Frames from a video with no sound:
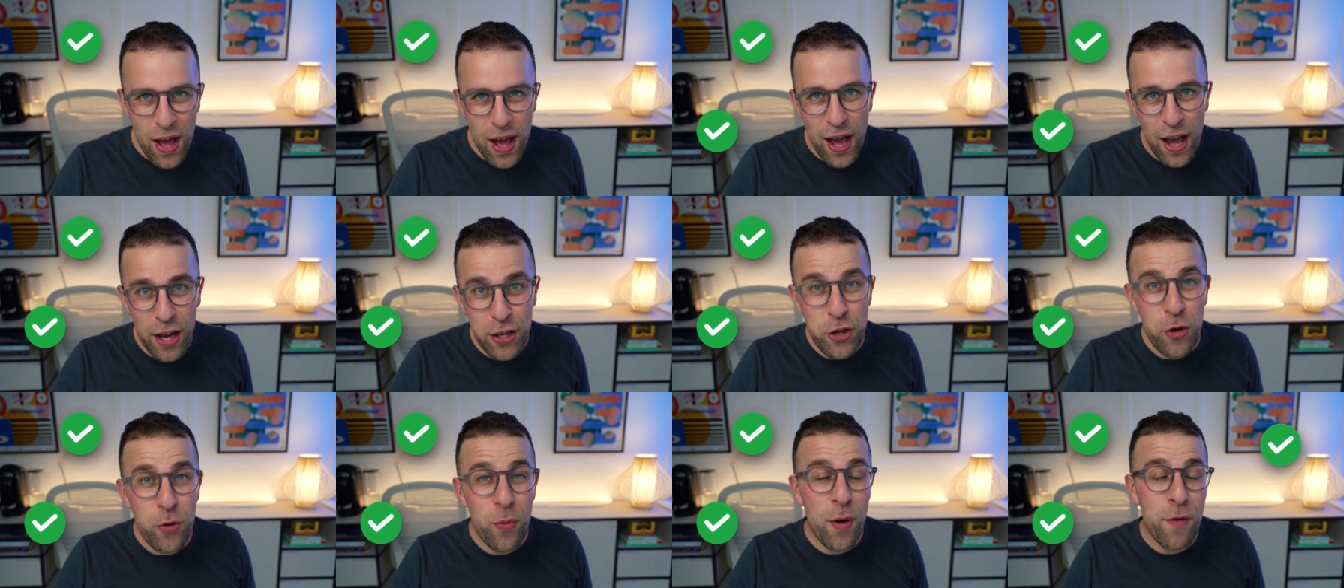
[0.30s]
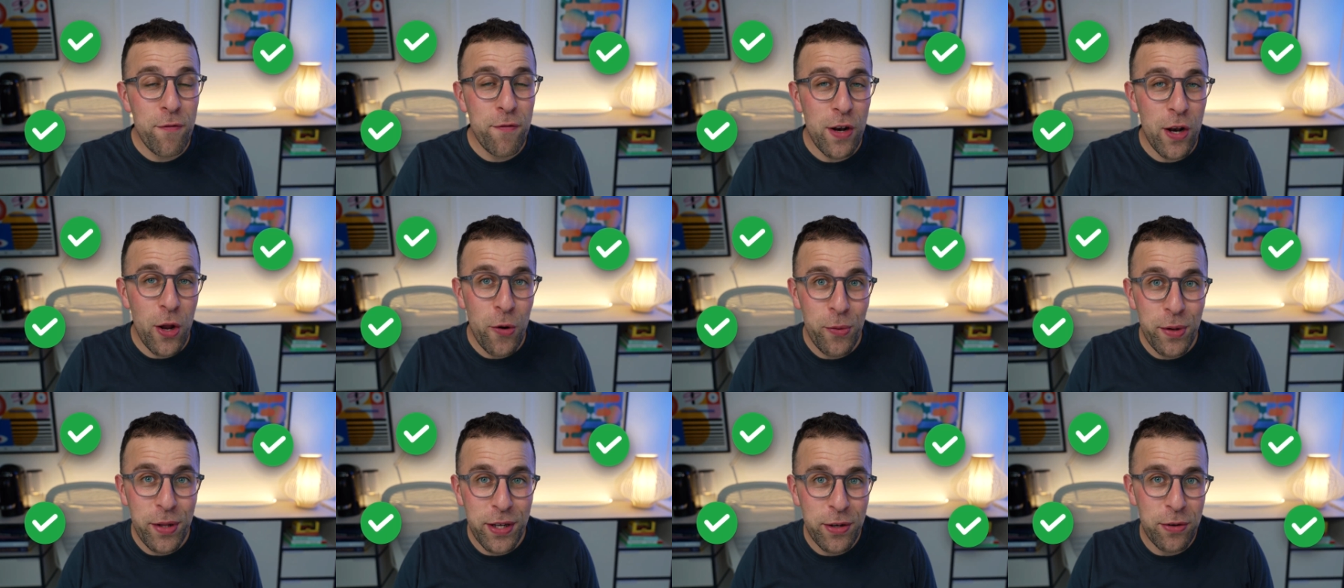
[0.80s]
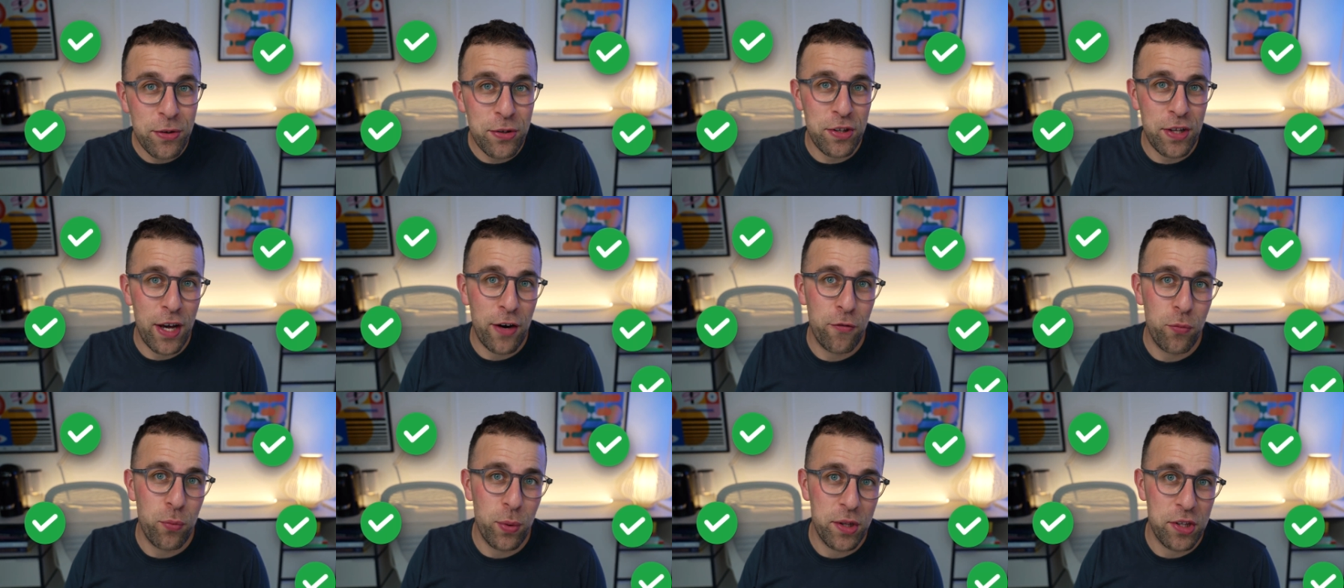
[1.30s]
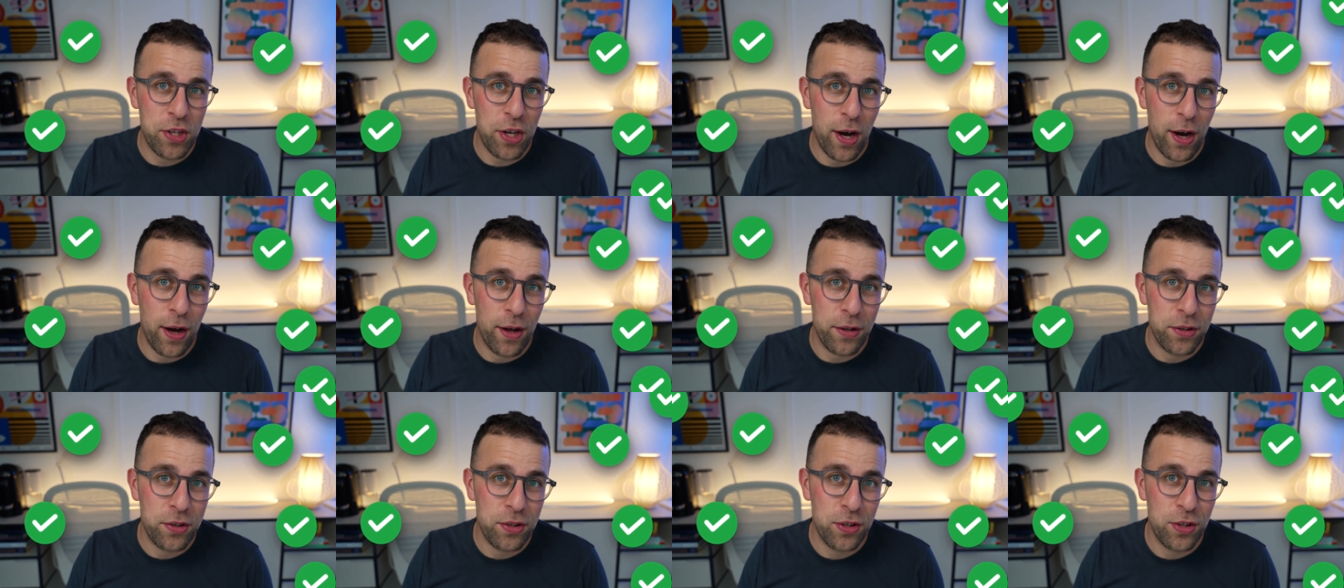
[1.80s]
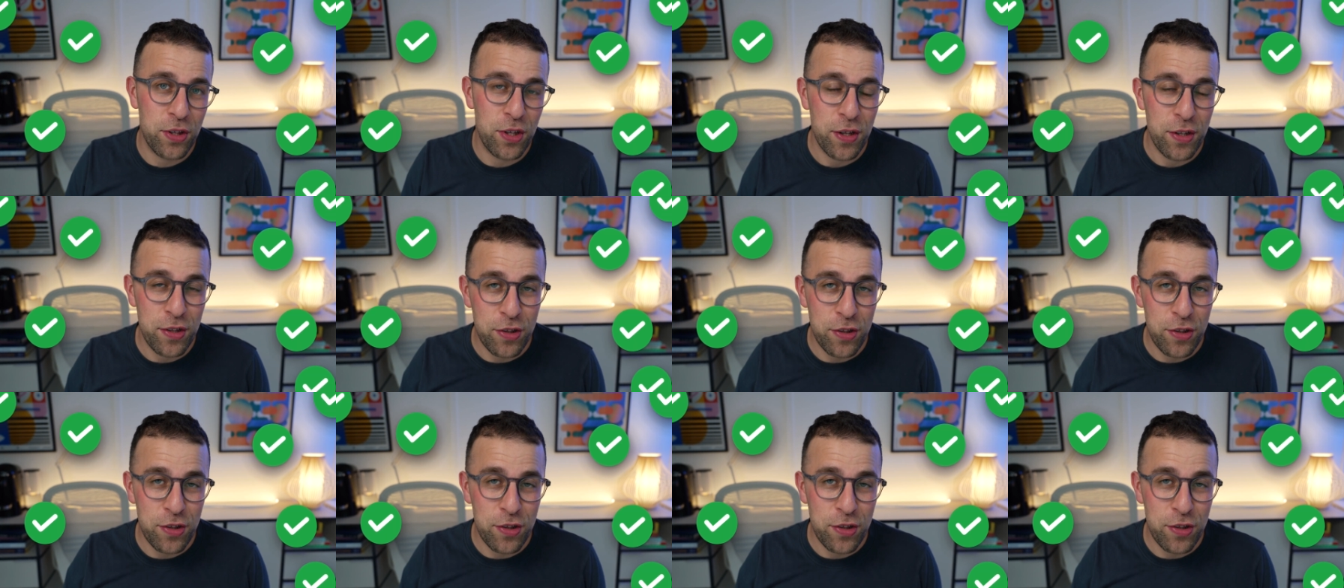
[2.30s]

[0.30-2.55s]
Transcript: Are you overloading yourself with tasks?